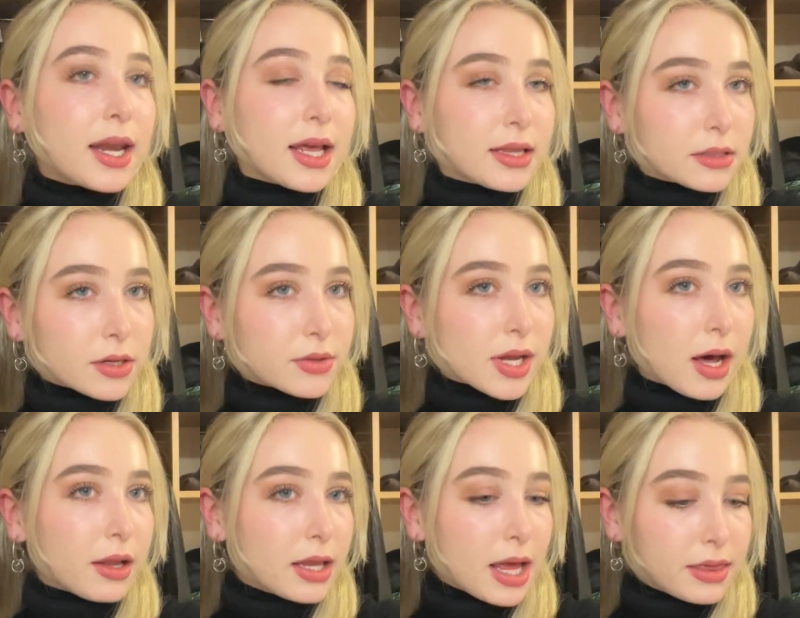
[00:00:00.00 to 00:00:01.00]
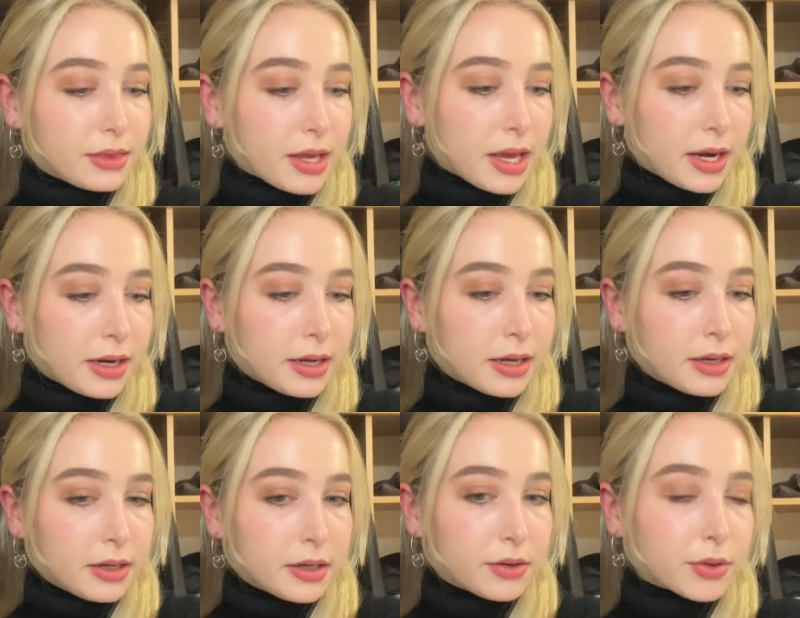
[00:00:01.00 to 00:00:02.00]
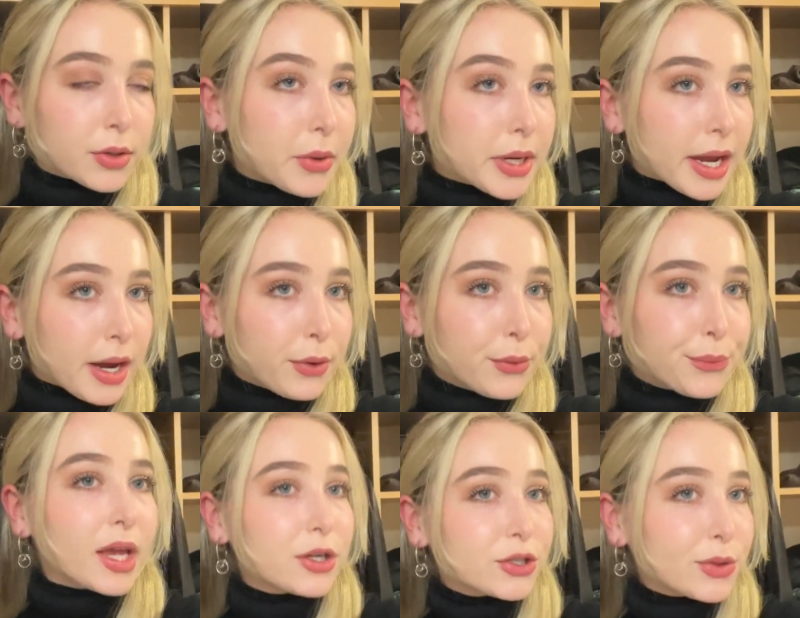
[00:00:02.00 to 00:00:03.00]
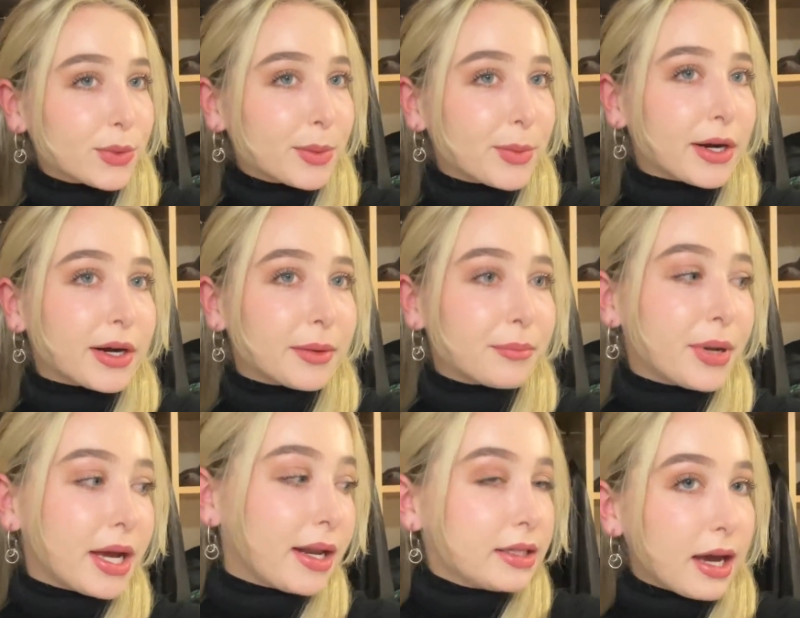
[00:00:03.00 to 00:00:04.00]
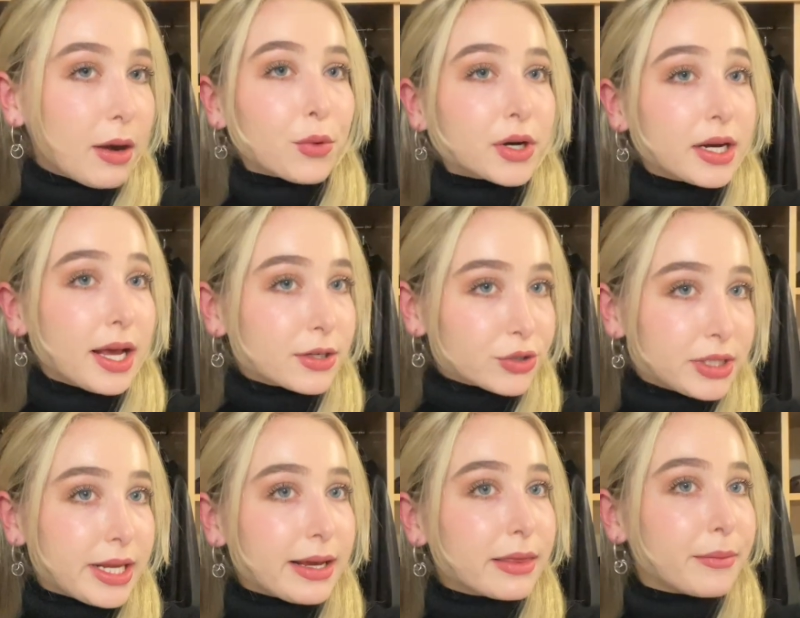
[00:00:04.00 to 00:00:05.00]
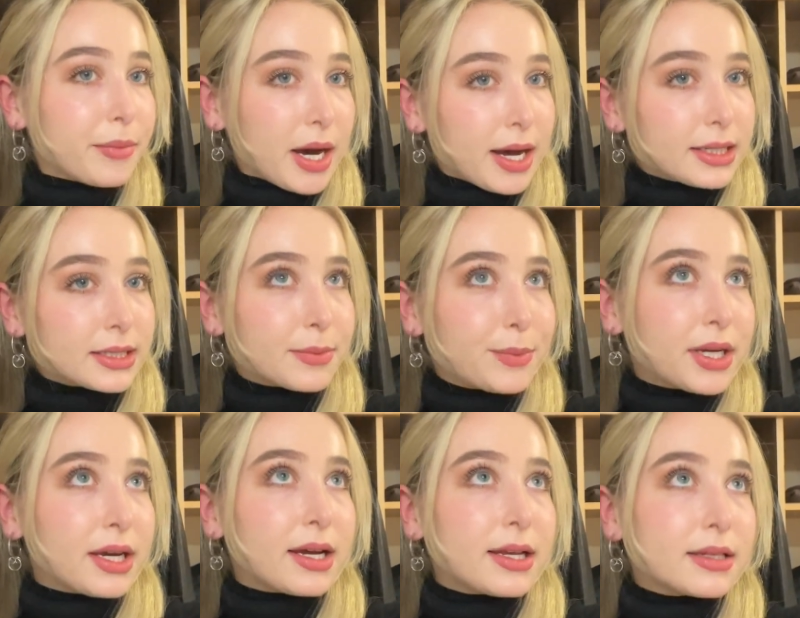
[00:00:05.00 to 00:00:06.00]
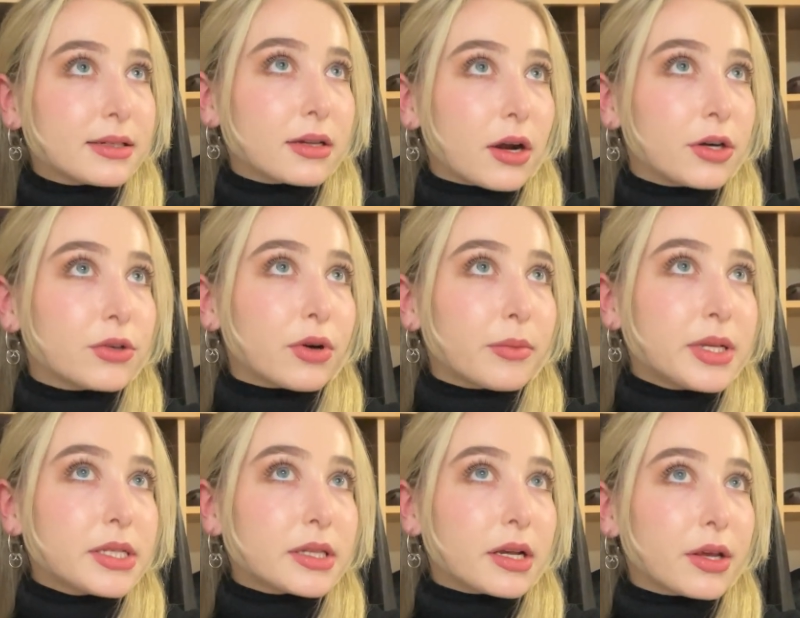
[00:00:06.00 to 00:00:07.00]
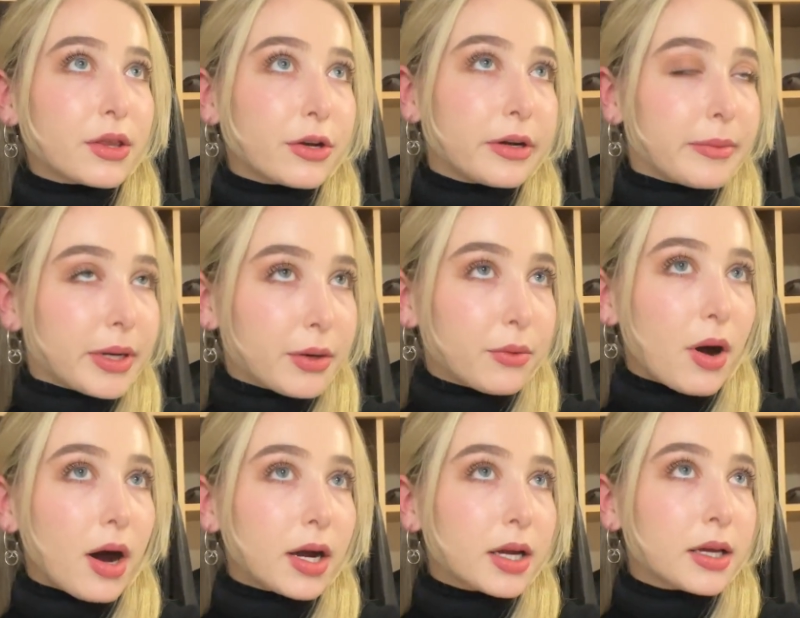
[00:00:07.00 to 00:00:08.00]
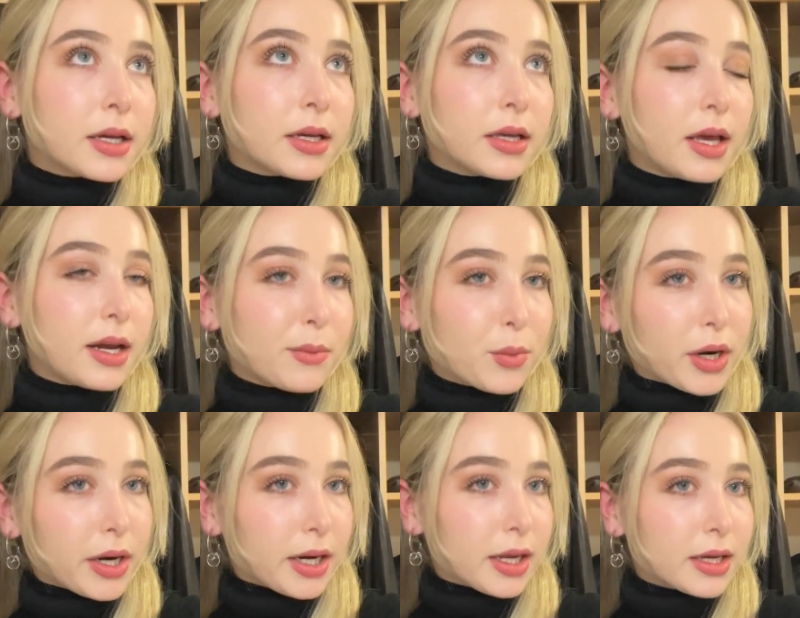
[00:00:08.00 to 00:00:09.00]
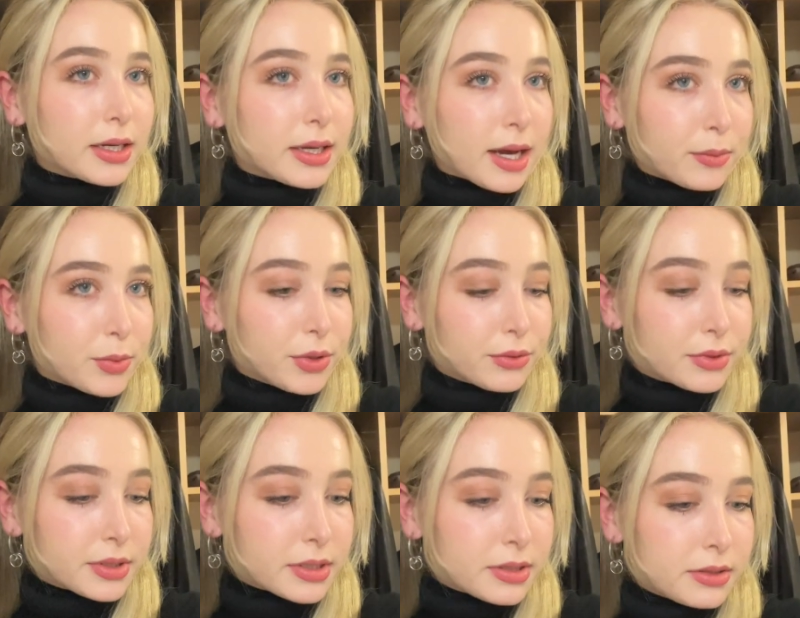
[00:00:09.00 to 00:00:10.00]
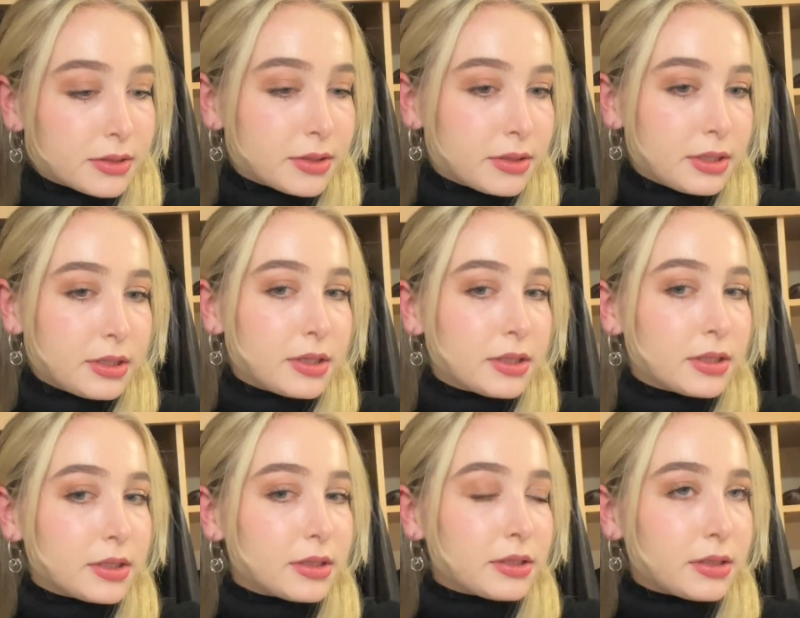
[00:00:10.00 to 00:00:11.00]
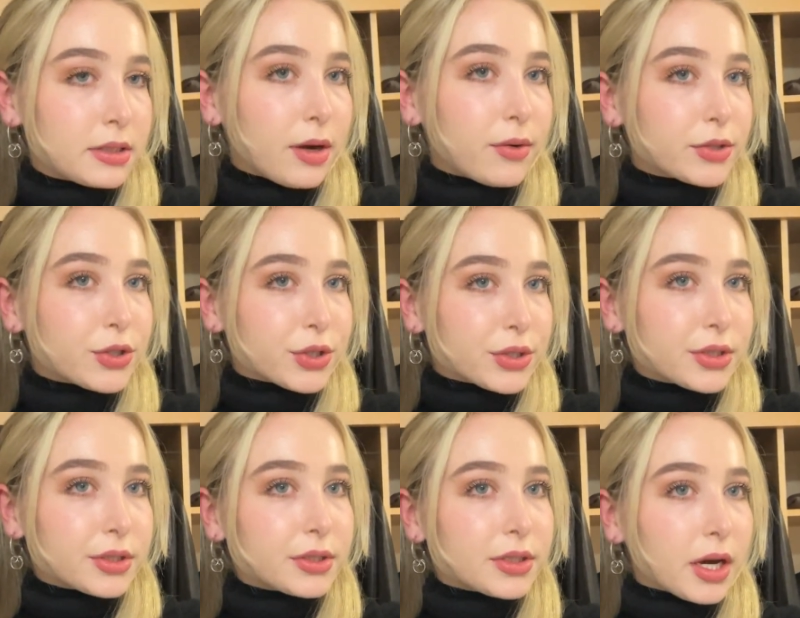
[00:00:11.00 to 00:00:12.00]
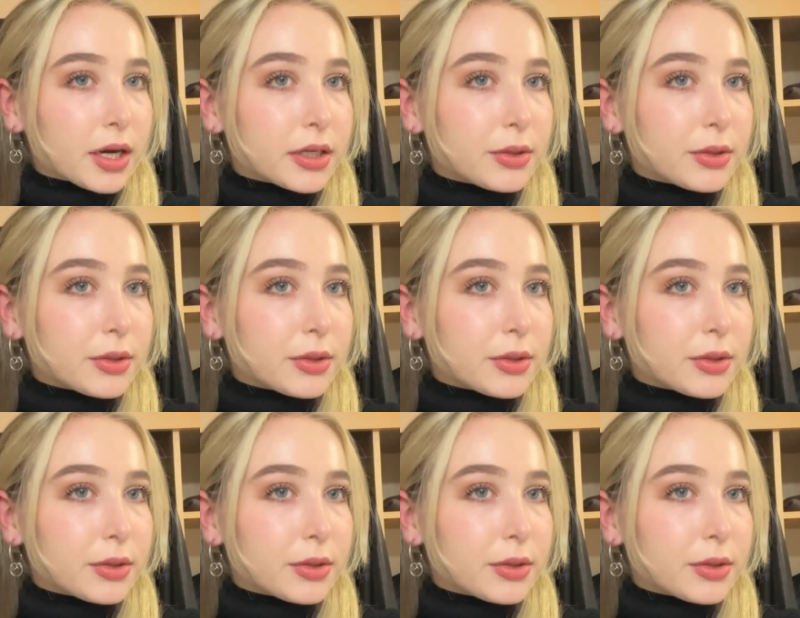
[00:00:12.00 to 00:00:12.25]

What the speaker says: at this hotel, and then we're going out. I'll show you what I'm wearing. But yeah, we're gonna actually take the bus because our dorm is a 30-minute walk, and I'm wearing knee-high boots. So it's just not gonna